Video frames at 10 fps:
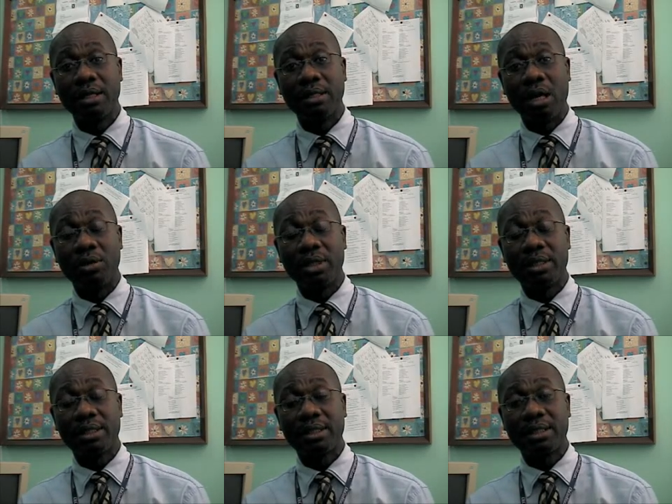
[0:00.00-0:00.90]
Now
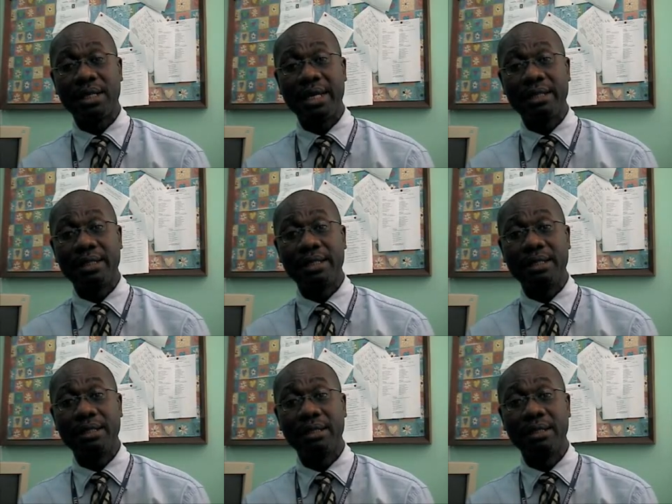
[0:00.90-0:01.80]
this
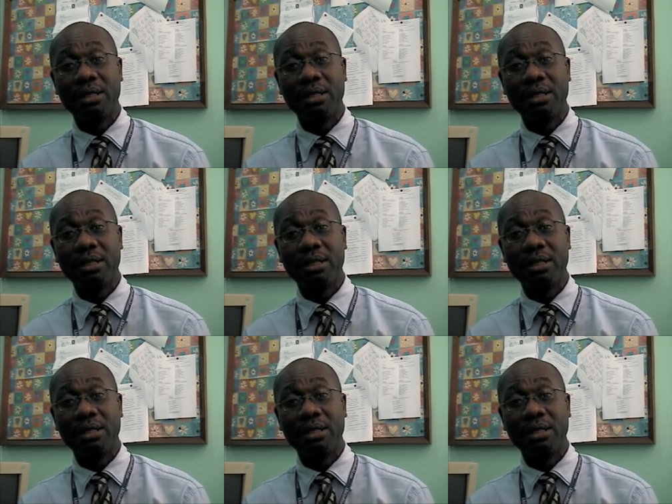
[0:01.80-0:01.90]
lady